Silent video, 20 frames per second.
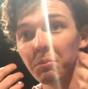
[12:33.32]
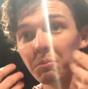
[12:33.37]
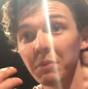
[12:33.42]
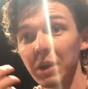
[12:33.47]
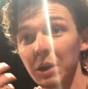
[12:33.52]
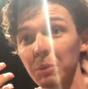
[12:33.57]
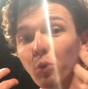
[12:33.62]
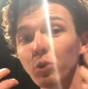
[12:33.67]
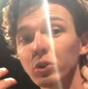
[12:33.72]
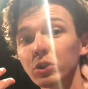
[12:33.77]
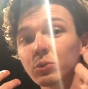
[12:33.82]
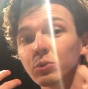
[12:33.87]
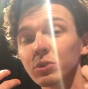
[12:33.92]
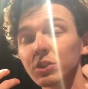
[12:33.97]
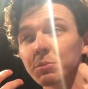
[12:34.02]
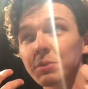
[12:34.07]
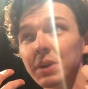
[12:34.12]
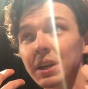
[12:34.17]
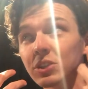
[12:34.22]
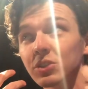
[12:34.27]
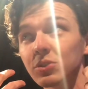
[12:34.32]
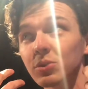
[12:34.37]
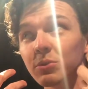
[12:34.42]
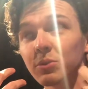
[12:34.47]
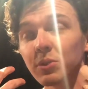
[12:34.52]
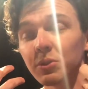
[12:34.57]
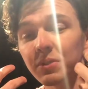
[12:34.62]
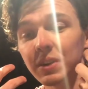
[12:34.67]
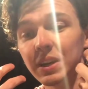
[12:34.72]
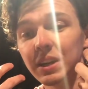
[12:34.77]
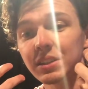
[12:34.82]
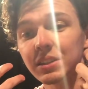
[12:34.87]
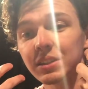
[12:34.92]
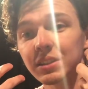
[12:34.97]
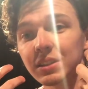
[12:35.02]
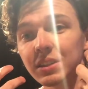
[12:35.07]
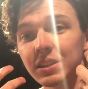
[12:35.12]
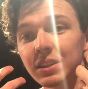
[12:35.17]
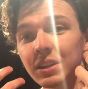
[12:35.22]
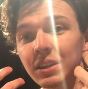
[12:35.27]
emotional expression of your face.
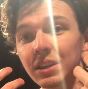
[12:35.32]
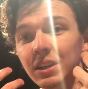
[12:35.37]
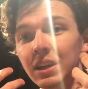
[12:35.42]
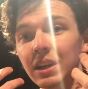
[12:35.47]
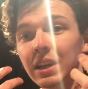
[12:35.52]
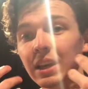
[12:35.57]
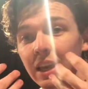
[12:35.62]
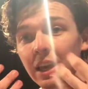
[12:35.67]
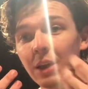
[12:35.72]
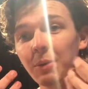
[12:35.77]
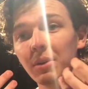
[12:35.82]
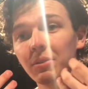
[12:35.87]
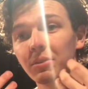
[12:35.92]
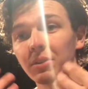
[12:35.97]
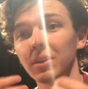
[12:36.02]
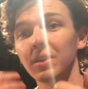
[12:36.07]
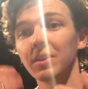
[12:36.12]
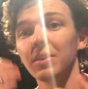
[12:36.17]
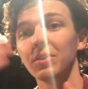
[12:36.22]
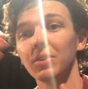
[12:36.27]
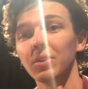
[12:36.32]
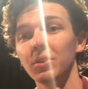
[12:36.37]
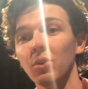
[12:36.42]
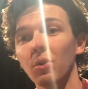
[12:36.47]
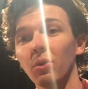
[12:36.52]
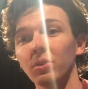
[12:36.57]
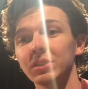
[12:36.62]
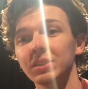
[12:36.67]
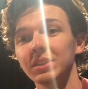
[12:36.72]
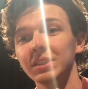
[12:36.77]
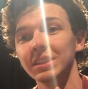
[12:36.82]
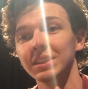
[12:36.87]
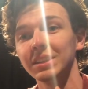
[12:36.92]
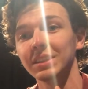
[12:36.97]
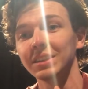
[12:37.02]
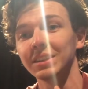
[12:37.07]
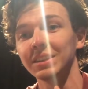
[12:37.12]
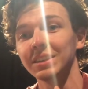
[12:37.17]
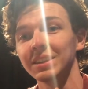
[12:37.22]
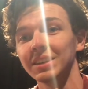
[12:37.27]
However, they're not
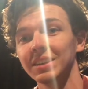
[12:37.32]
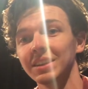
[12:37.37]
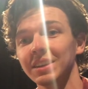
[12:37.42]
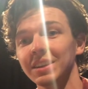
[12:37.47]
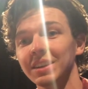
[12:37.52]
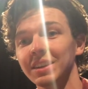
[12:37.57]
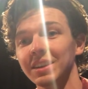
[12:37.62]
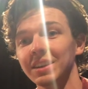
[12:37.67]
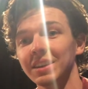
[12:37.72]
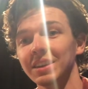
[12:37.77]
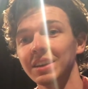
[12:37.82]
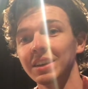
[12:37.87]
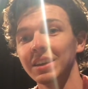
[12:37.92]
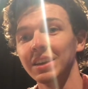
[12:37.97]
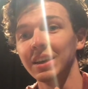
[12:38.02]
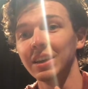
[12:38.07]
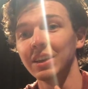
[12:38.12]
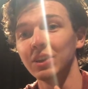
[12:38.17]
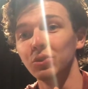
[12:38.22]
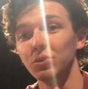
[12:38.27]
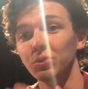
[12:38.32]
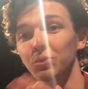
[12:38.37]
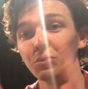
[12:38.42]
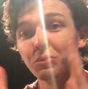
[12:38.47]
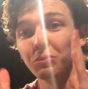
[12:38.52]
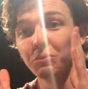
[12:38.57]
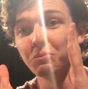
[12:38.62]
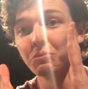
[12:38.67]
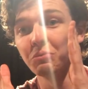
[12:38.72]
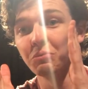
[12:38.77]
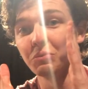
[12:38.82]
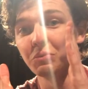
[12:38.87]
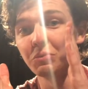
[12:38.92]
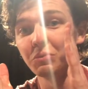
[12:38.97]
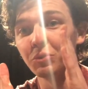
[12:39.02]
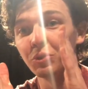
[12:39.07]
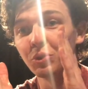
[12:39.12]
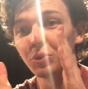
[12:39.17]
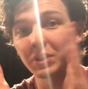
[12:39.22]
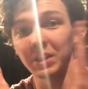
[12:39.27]
seeing you
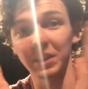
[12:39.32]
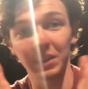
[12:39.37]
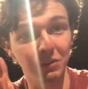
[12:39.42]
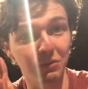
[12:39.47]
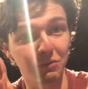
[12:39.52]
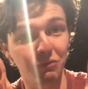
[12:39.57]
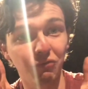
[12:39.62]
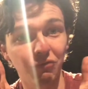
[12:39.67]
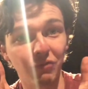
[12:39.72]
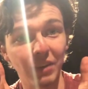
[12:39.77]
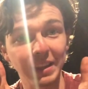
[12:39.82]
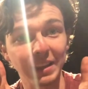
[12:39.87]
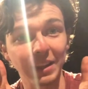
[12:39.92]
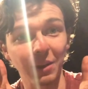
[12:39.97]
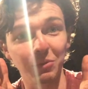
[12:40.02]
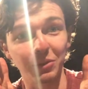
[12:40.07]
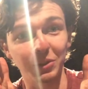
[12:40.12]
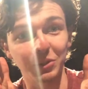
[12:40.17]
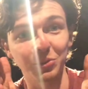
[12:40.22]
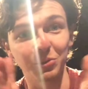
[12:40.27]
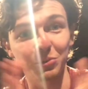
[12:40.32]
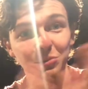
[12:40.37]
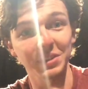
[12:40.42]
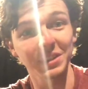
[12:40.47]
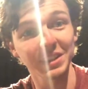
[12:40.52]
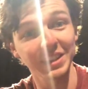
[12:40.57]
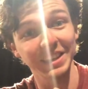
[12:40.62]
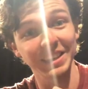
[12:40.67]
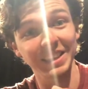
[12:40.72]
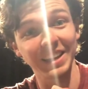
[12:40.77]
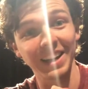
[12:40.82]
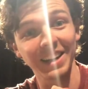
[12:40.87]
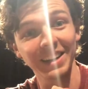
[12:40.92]
looking right down their souls like that.